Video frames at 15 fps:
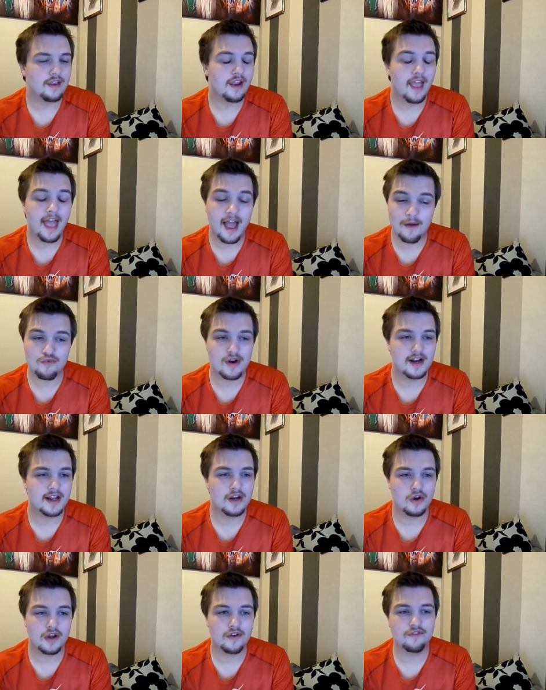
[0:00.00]
I'm
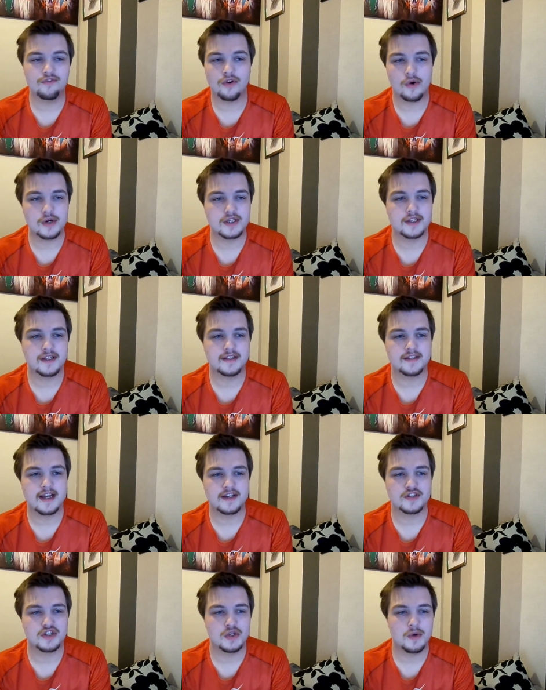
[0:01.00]
really looking forward to these
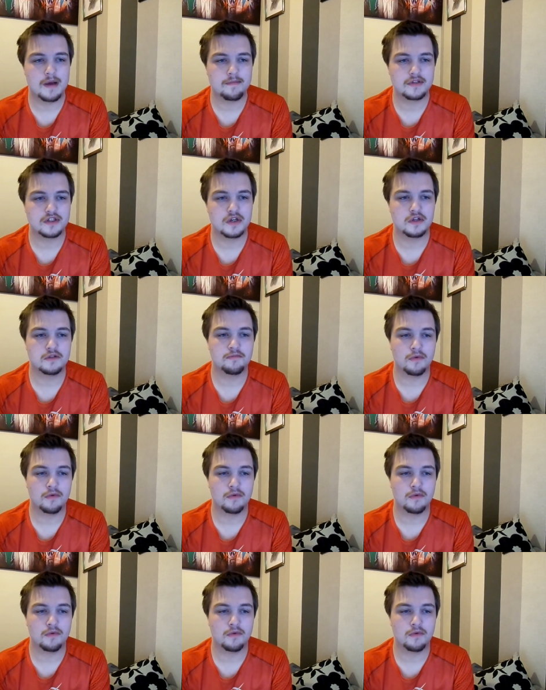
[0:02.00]
next two episodes,